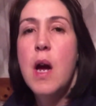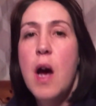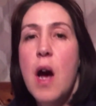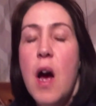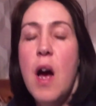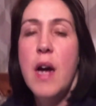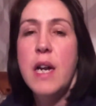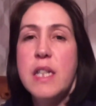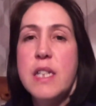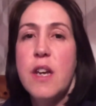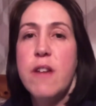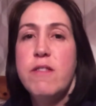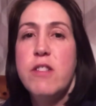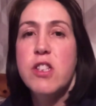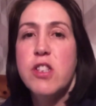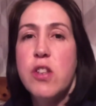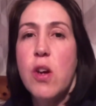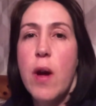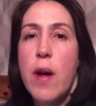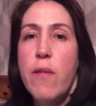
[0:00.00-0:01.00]
Hi, so I've
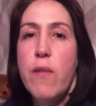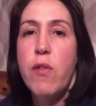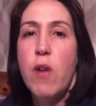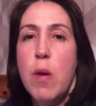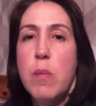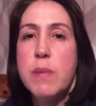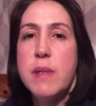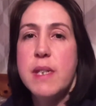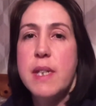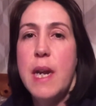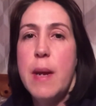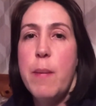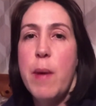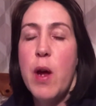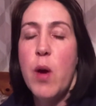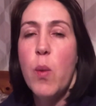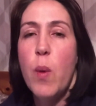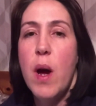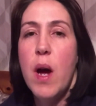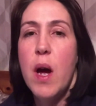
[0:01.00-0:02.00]
just got in from
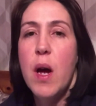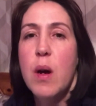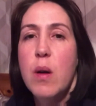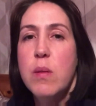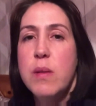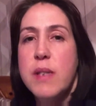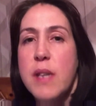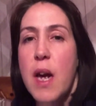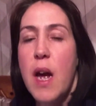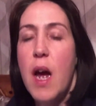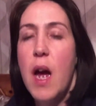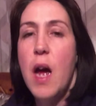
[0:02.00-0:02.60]
Slimming World.